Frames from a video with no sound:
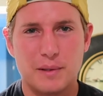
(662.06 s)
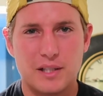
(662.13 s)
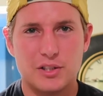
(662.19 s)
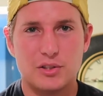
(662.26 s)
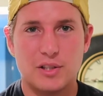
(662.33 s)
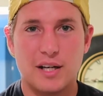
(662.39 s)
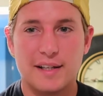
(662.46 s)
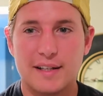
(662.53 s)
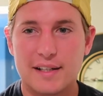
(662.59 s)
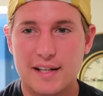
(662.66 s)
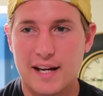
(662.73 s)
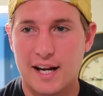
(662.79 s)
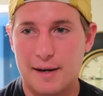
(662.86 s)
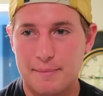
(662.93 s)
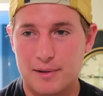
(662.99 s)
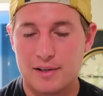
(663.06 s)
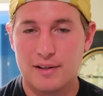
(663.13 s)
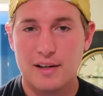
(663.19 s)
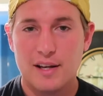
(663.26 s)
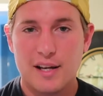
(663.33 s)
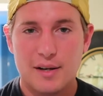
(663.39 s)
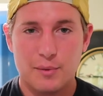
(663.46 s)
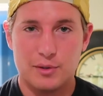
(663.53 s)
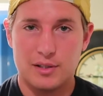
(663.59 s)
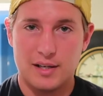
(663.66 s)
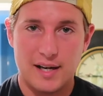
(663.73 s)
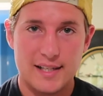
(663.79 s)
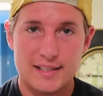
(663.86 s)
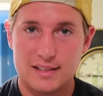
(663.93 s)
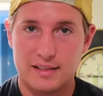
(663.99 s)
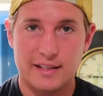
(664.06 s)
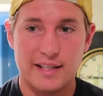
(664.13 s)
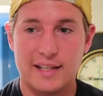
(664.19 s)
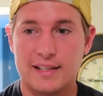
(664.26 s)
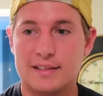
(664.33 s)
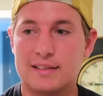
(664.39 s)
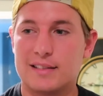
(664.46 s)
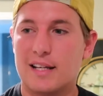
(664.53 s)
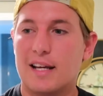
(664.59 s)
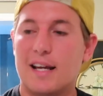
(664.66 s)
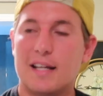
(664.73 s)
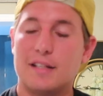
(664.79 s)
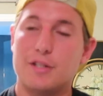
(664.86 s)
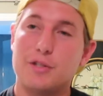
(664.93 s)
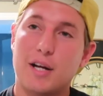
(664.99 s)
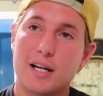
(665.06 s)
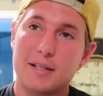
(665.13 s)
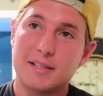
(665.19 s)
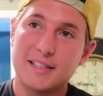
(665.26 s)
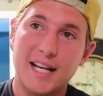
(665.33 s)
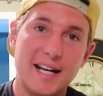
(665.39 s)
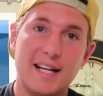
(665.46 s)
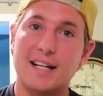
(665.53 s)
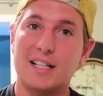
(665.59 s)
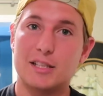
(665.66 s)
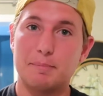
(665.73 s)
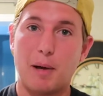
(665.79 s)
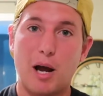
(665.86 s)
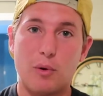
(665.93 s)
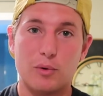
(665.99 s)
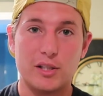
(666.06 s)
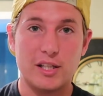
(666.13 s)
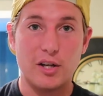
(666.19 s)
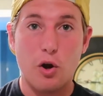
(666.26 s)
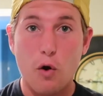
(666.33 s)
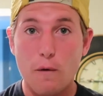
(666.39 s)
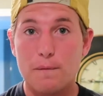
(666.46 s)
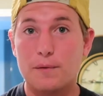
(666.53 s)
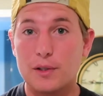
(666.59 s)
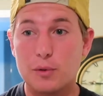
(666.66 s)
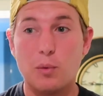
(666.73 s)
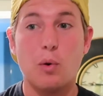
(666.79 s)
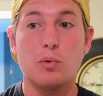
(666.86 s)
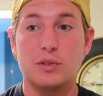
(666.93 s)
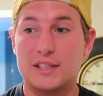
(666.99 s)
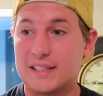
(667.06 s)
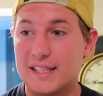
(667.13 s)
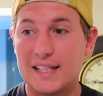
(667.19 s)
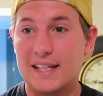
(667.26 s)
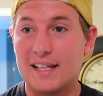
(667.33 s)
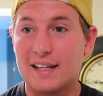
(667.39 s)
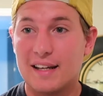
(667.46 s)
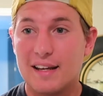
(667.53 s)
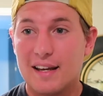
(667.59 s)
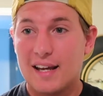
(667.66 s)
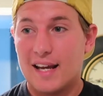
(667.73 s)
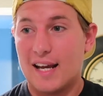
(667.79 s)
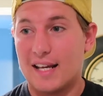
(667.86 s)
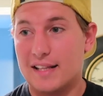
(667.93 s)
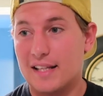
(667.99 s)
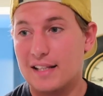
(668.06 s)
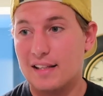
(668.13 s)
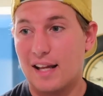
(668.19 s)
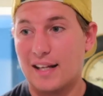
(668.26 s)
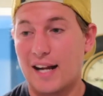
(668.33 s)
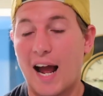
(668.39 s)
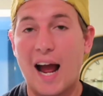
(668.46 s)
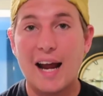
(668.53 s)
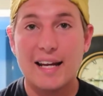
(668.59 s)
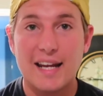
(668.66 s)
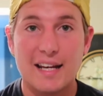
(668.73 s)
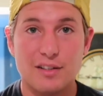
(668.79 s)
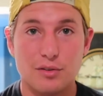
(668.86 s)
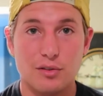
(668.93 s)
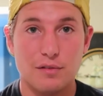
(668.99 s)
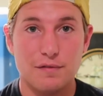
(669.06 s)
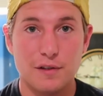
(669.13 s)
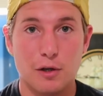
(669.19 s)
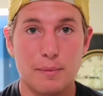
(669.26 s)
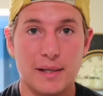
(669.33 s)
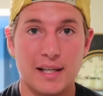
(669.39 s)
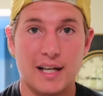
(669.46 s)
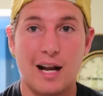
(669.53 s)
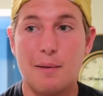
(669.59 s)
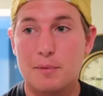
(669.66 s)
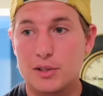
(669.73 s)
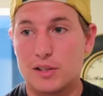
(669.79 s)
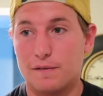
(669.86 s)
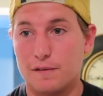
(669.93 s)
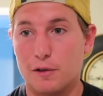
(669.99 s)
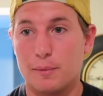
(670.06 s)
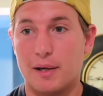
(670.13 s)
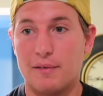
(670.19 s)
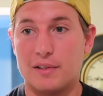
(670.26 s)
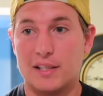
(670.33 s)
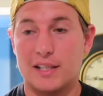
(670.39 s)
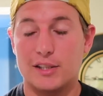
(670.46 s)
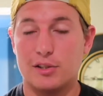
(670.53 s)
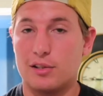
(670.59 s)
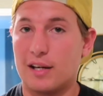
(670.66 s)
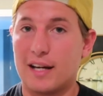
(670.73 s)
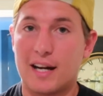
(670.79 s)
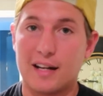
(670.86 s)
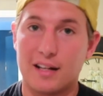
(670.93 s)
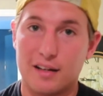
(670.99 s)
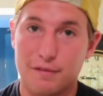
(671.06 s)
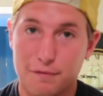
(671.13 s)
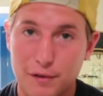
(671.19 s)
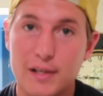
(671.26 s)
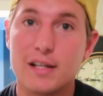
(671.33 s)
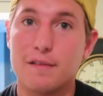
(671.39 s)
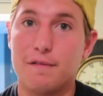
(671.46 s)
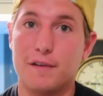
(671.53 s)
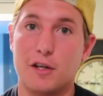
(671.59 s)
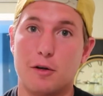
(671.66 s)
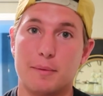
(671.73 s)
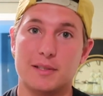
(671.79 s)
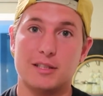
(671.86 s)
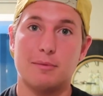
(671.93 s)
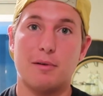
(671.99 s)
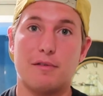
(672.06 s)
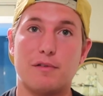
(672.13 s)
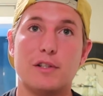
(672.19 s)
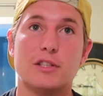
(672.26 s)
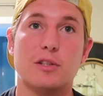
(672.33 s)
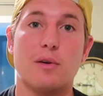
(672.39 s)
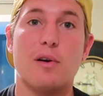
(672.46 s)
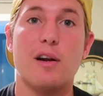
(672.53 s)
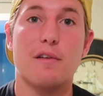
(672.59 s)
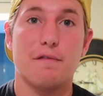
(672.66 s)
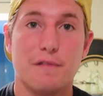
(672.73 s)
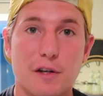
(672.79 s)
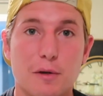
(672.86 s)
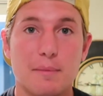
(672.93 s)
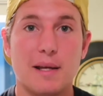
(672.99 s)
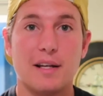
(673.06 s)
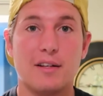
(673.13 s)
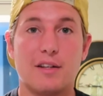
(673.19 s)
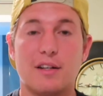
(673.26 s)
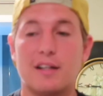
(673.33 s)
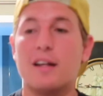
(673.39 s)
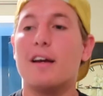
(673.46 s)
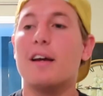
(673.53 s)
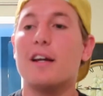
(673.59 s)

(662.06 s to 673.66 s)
because you gotta get a camera with a nice lens, and then you gotta set it in a spot where they hopefully won't see it, and then like I can't do the filming, and I'm used to filming everything, so then I gotta get a friend to film, and some of my friends don't want to film that good,